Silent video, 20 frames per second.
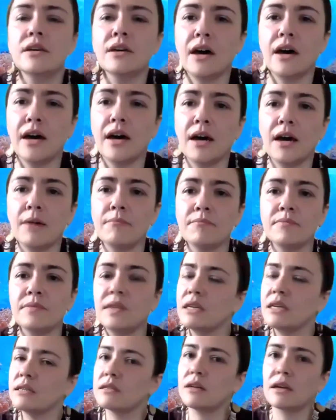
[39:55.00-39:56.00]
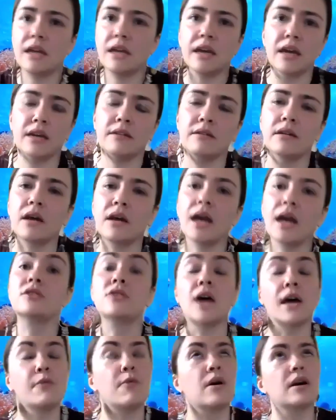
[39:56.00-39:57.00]
um, these again i,
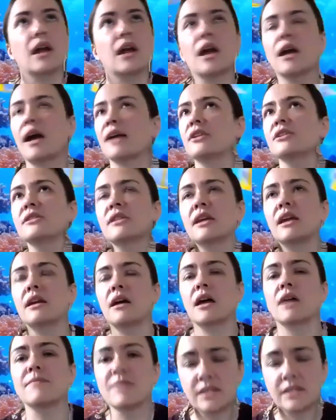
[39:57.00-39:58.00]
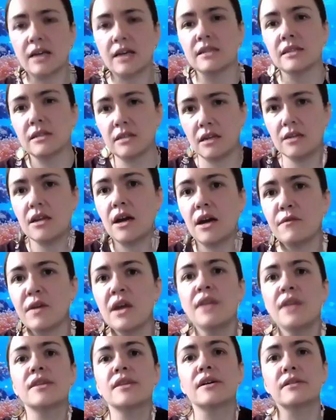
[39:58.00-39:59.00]
I want to i just cannot emphasize this enough
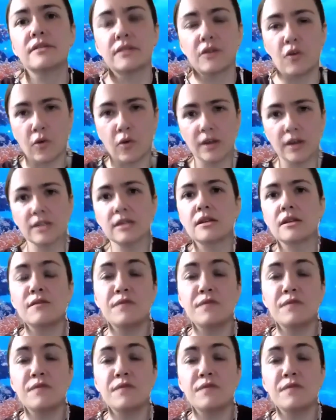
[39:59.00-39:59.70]
the, the courses are